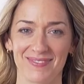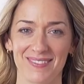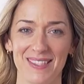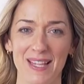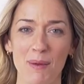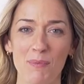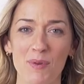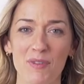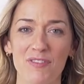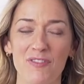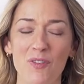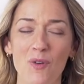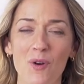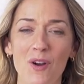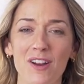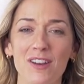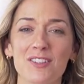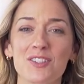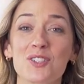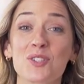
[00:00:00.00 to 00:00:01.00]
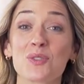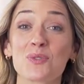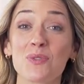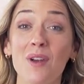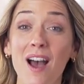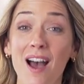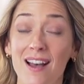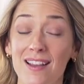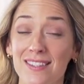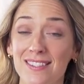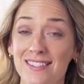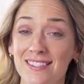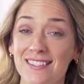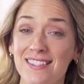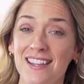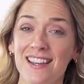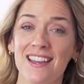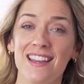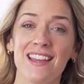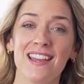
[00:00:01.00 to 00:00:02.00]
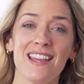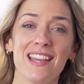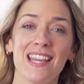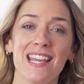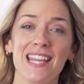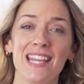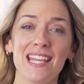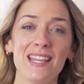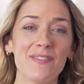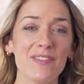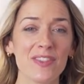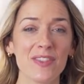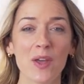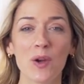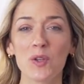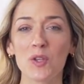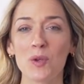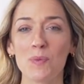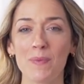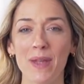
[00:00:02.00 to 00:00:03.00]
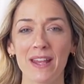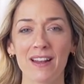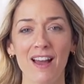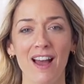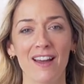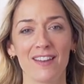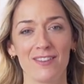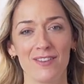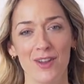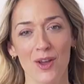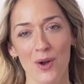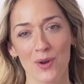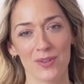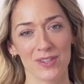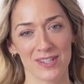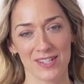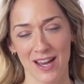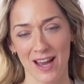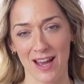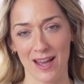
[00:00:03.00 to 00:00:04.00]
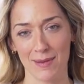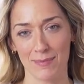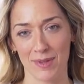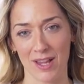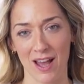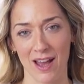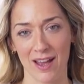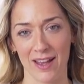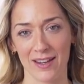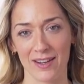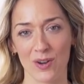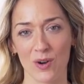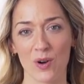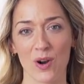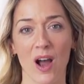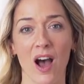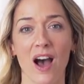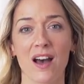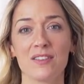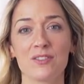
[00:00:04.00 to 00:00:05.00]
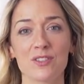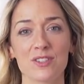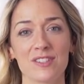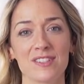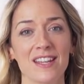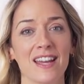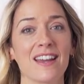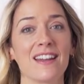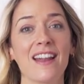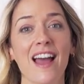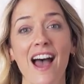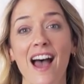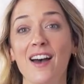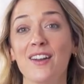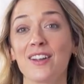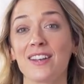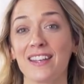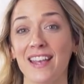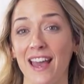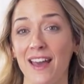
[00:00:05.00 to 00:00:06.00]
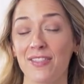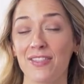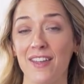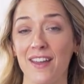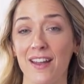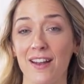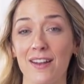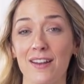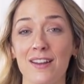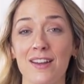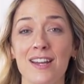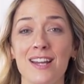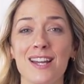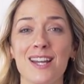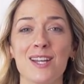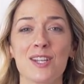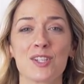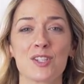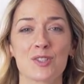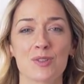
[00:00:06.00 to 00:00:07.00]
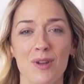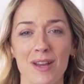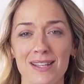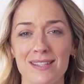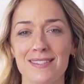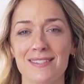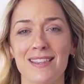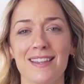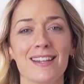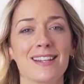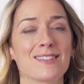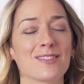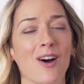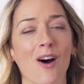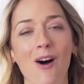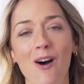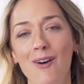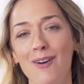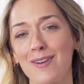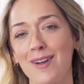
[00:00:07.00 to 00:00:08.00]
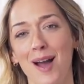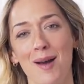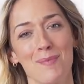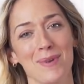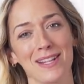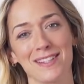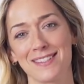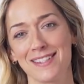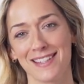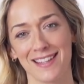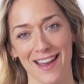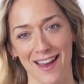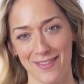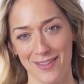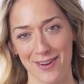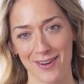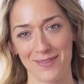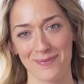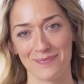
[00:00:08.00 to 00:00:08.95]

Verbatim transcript: Number four, trust. Even though you may not know the timeline or understand how to get there, trust that it's all coming together.